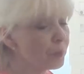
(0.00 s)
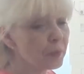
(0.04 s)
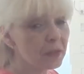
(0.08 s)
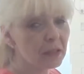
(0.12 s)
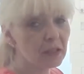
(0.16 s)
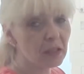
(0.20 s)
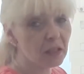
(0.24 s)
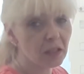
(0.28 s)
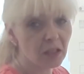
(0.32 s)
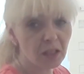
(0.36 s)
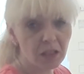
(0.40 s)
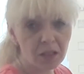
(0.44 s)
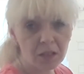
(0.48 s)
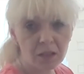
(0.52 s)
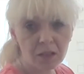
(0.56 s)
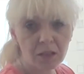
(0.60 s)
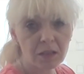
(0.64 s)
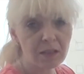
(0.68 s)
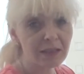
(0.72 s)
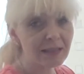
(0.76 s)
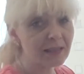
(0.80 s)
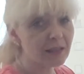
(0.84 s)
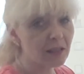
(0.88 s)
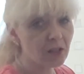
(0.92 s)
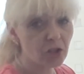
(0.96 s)
note that
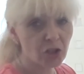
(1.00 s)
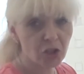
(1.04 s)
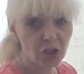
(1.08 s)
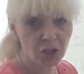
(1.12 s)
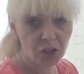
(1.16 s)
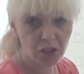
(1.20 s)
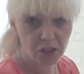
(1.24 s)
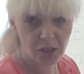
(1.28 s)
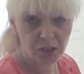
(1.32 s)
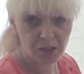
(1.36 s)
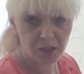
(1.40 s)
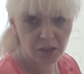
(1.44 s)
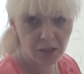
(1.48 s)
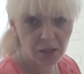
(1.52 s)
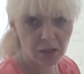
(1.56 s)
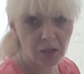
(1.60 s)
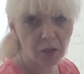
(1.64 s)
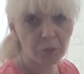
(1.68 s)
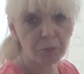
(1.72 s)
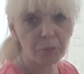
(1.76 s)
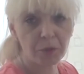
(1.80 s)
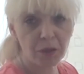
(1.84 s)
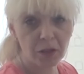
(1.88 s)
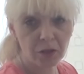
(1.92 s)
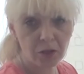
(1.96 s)
my dress form
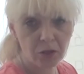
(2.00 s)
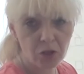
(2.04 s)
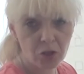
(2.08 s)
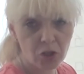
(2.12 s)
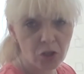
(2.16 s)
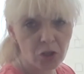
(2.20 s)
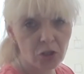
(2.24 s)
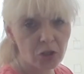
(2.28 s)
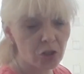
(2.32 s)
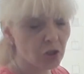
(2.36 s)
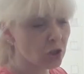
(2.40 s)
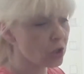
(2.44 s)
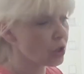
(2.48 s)
is a lot